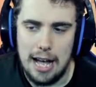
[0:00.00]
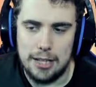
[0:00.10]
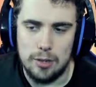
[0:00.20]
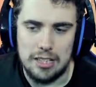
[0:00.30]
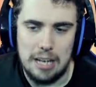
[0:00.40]

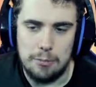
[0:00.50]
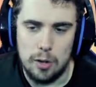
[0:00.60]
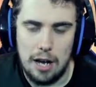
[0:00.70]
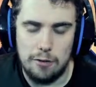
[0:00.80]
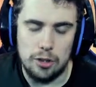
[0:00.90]
to
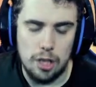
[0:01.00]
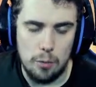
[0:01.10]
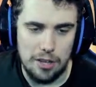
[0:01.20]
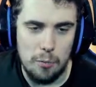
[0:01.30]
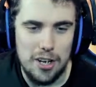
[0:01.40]
acceptable levels,
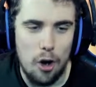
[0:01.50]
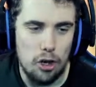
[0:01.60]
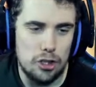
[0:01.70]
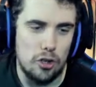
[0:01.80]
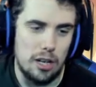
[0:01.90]
so that we're
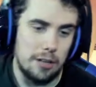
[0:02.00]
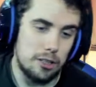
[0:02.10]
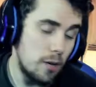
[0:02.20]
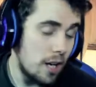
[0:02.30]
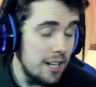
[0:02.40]
not struggling,
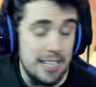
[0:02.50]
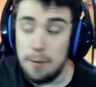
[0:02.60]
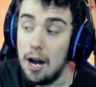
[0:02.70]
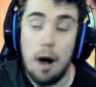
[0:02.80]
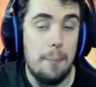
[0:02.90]
because we're going to need to
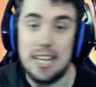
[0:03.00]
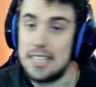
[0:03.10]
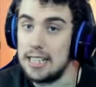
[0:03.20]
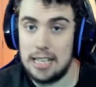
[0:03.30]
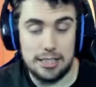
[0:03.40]
be our best
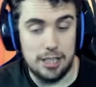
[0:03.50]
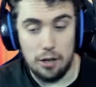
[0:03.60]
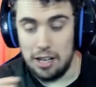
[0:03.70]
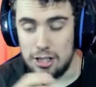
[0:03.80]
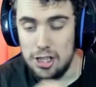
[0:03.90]
against
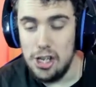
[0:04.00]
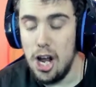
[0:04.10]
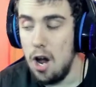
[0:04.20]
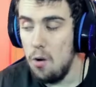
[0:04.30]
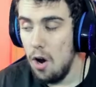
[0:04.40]
Lazio. There is
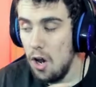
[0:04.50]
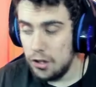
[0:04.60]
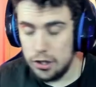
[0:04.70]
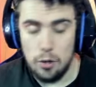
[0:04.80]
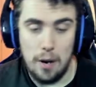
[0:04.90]
no
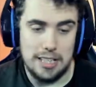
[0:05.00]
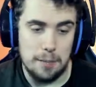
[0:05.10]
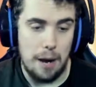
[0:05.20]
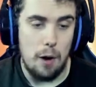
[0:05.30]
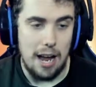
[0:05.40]
two ways
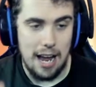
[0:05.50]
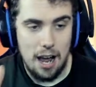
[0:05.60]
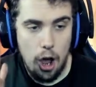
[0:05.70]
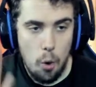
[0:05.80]
about it.